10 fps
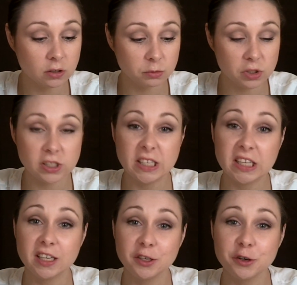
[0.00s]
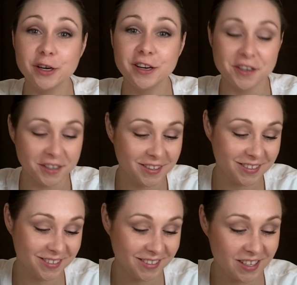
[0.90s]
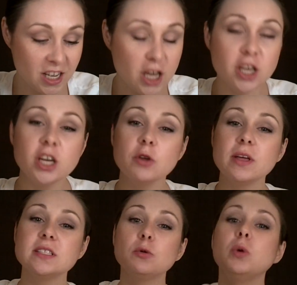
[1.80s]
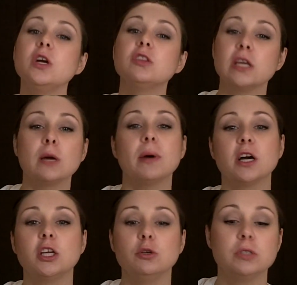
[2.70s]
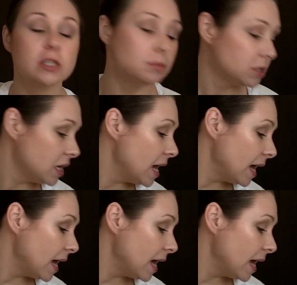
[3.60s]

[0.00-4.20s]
Don't stick it in your ear. You know, that's a weird thing about Q-tips.